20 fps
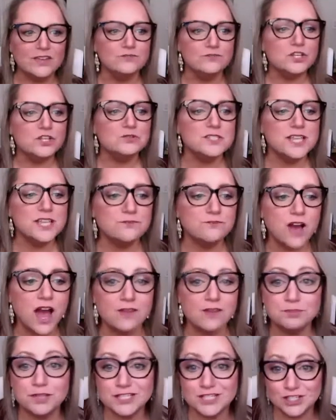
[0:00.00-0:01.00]
If you said
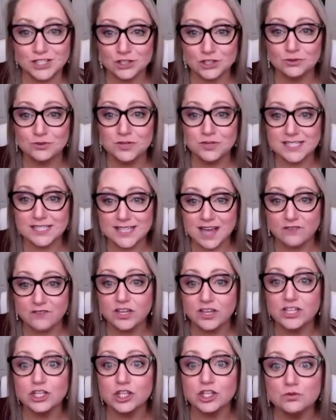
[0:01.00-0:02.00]
5 plus 2 is
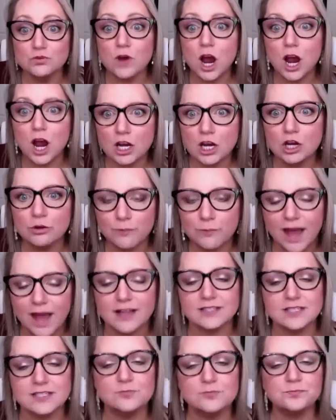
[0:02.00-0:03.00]
7, you are
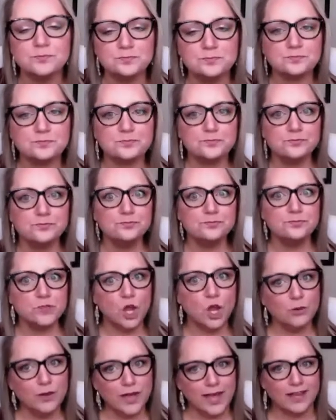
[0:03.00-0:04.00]
correct.
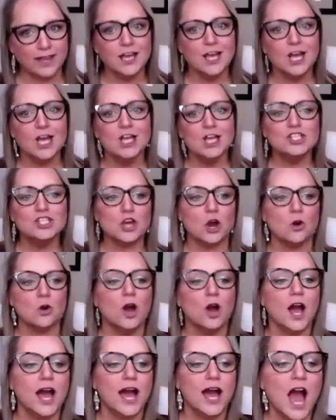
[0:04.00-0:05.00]
Okay,
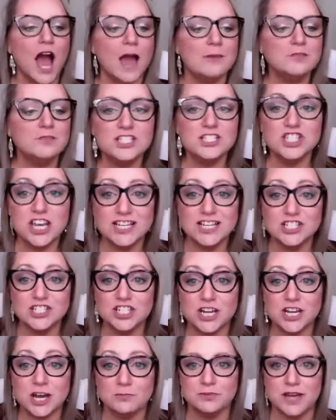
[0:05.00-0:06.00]
so I'm going to change
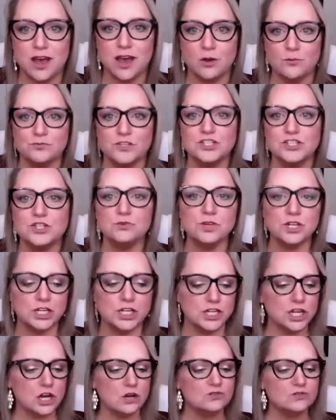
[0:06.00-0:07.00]
it up now. So we're
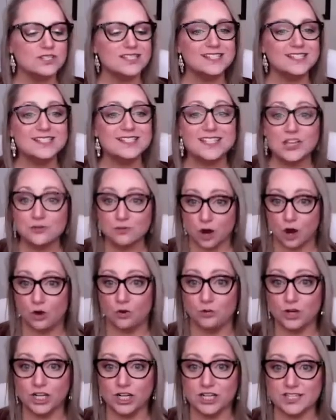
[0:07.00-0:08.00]
going to go
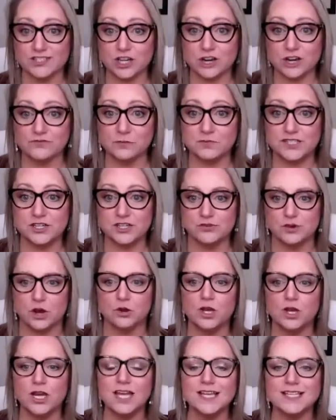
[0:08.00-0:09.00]
0. We're going to start from 0.
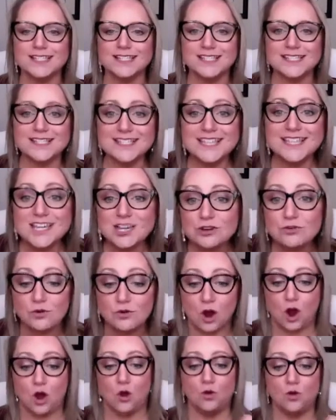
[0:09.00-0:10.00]

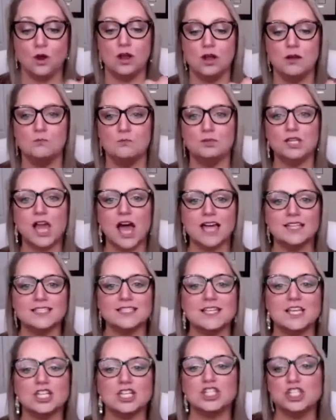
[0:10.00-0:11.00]
0
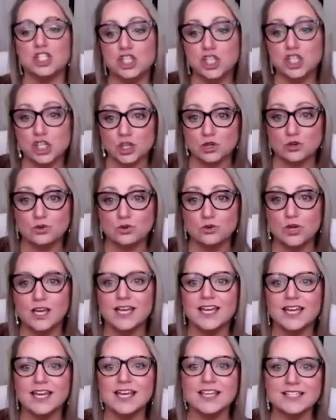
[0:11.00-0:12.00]
plus 2
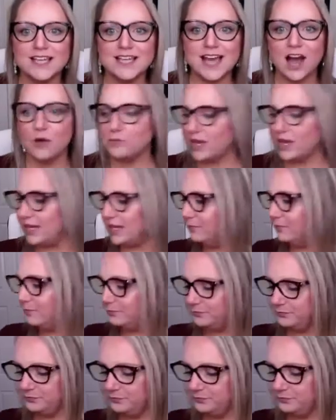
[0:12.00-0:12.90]
is how many?